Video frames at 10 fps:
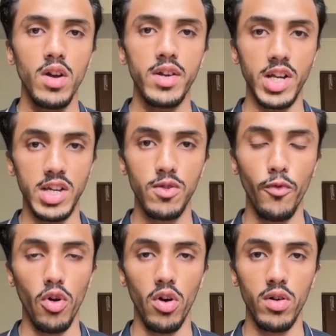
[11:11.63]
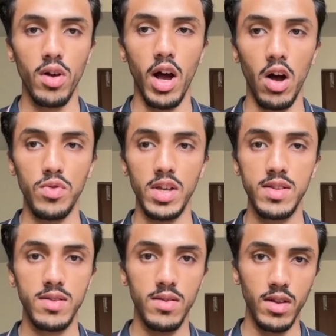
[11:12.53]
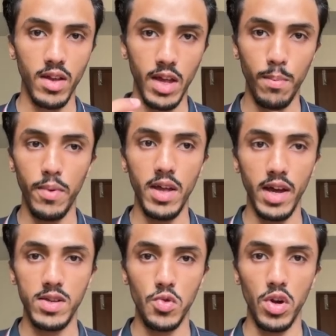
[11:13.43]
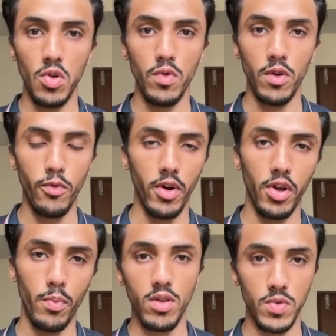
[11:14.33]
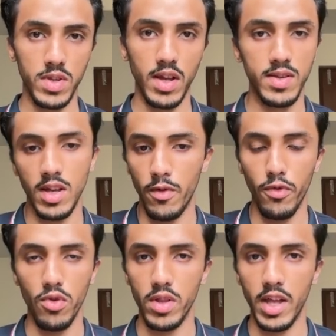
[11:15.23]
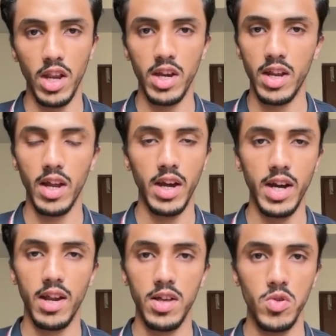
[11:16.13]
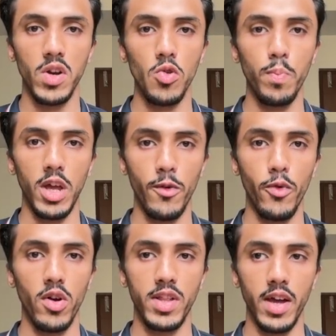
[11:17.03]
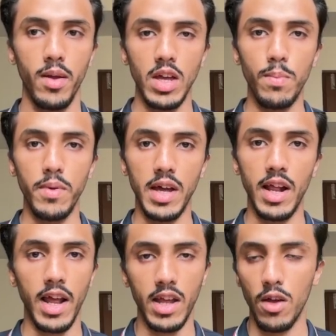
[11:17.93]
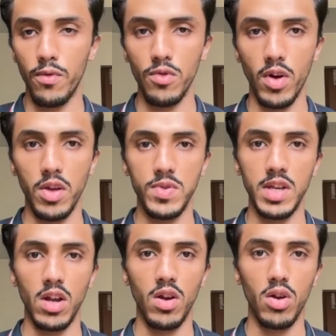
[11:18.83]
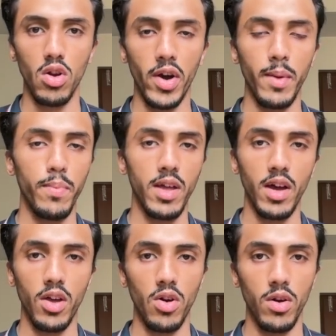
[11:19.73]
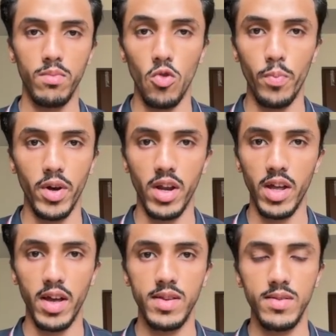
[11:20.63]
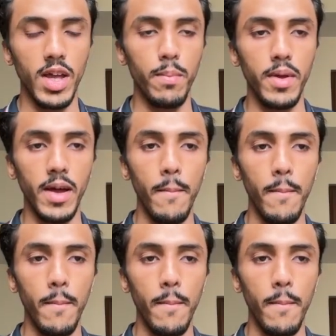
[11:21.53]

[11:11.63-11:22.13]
test for how this API is going to work for your use case. If you then in that case you need to pay for their API, like if you are using Claude API or OpenAI's API.